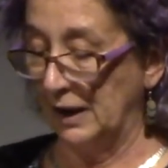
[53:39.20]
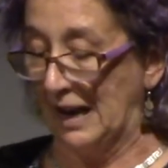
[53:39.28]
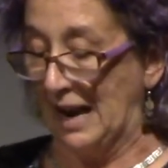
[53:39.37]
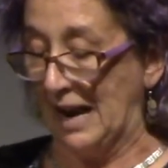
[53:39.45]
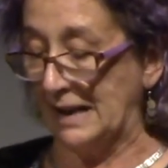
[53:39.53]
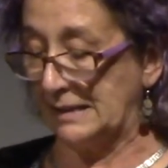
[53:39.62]

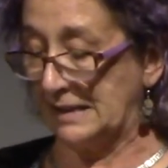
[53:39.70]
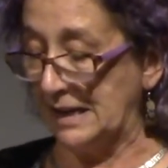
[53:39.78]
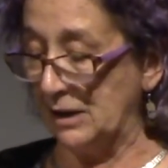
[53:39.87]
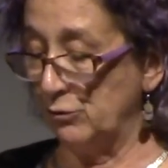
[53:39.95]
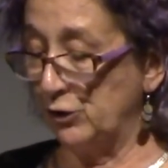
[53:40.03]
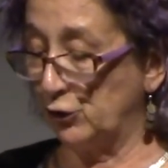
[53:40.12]
His
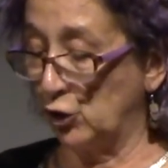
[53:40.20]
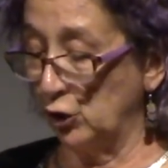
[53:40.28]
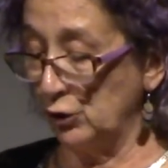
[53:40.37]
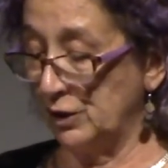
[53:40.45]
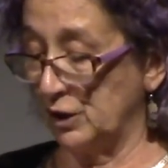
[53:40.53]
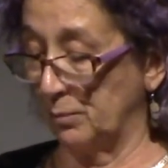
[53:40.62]
theories
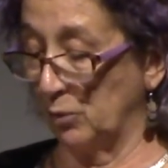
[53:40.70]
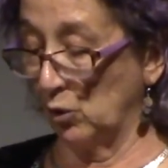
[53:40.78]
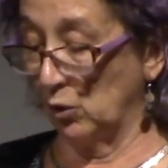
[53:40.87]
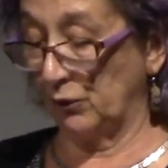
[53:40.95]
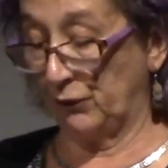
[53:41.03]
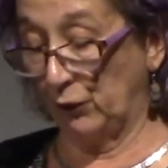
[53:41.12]
could
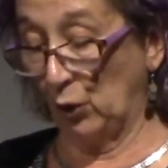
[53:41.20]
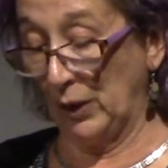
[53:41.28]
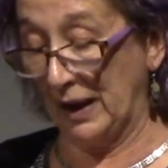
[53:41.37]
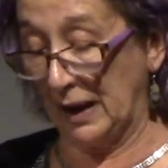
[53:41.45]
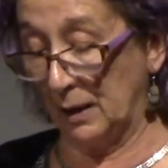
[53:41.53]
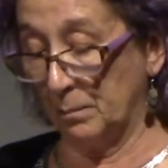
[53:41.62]
support for
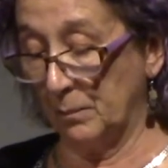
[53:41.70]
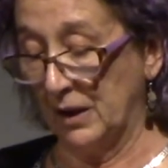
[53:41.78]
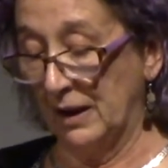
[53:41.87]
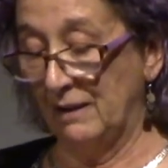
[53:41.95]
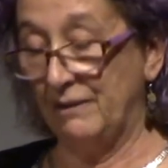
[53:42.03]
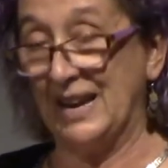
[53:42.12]
him
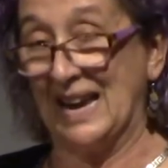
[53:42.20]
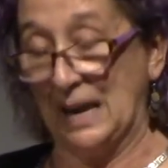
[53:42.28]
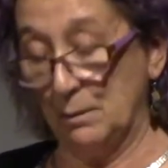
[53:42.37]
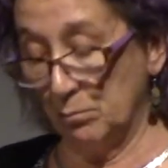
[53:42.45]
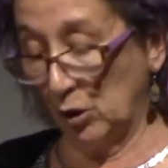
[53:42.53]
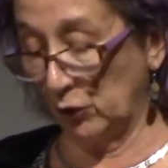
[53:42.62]
the
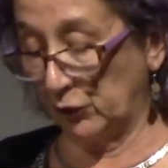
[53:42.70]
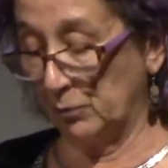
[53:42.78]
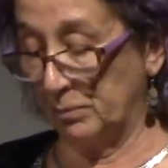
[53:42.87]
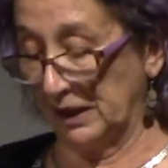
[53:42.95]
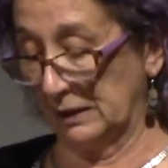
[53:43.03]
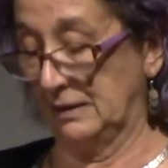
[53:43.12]

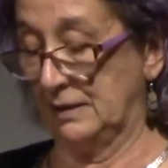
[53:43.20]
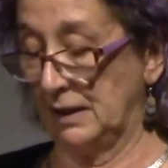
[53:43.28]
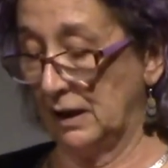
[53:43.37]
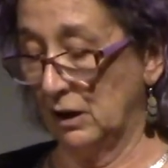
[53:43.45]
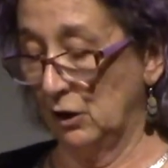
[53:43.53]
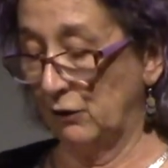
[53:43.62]
impossibility
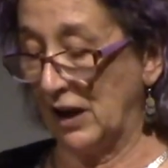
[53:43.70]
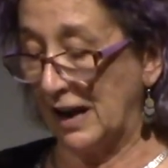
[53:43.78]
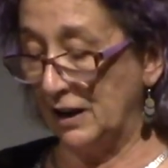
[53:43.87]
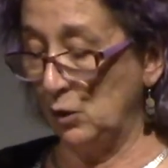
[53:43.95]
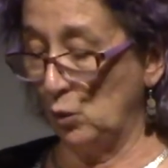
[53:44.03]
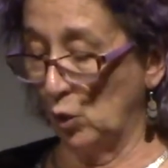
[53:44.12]
for
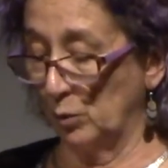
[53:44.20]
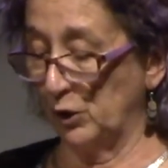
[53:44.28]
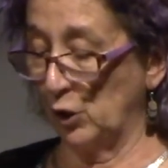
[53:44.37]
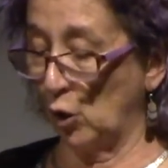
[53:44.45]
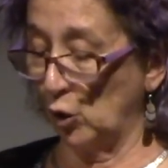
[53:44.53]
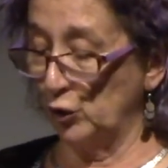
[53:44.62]
any woman
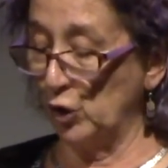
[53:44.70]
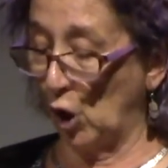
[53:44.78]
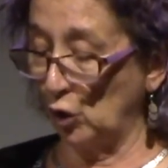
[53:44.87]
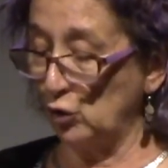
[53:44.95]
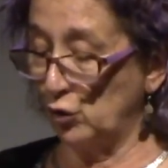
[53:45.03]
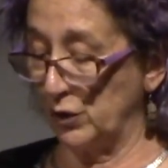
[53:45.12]
or
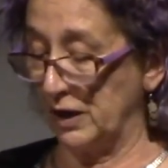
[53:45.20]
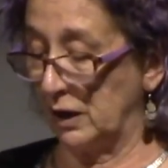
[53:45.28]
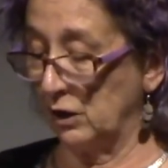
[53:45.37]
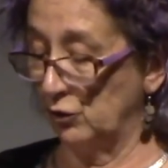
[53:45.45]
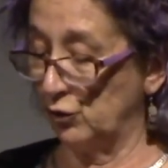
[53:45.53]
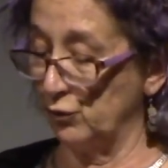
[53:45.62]
non-Greek
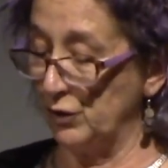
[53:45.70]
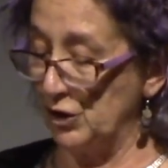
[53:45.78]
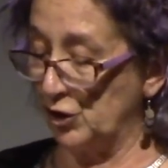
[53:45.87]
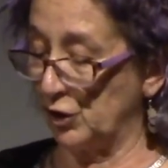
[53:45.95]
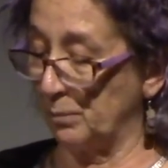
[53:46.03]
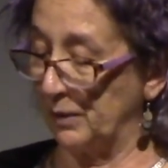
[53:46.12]
to reach
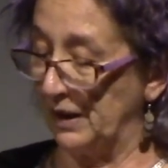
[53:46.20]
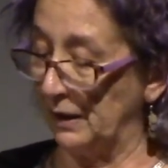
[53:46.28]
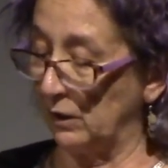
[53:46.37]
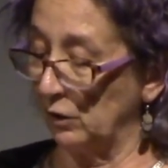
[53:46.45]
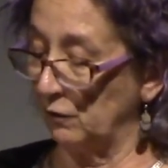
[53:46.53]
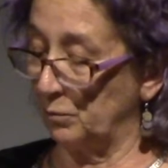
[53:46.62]
the
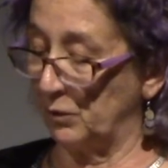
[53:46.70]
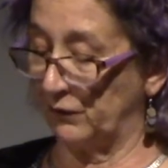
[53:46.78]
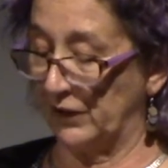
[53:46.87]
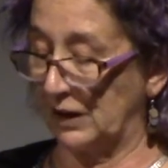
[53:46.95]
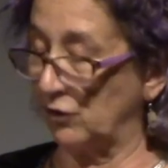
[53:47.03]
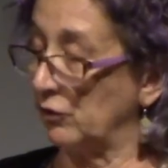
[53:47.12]
pinnacle of
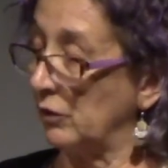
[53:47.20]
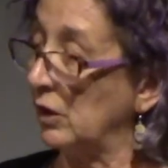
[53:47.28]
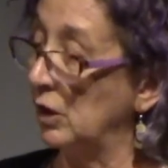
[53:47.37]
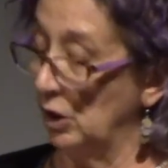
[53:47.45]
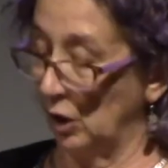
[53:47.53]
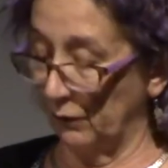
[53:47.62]
perfection
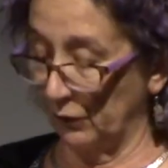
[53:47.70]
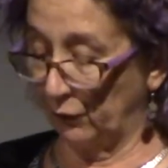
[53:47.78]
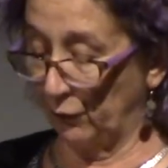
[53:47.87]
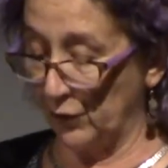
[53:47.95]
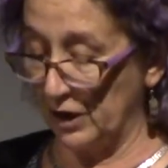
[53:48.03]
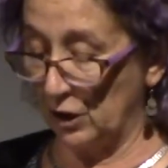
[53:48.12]
of a
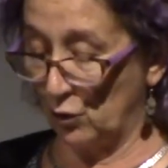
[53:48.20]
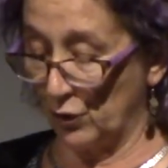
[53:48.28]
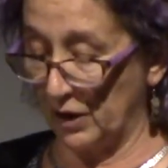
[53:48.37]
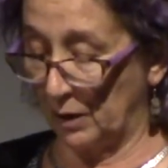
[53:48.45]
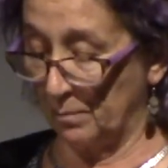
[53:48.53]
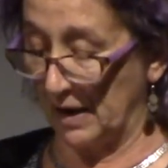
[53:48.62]
free
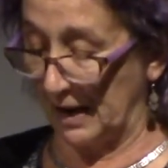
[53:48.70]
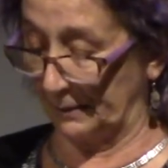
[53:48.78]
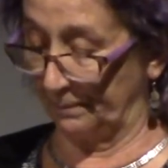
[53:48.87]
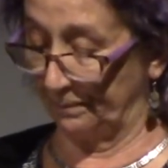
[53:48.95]
Greek man.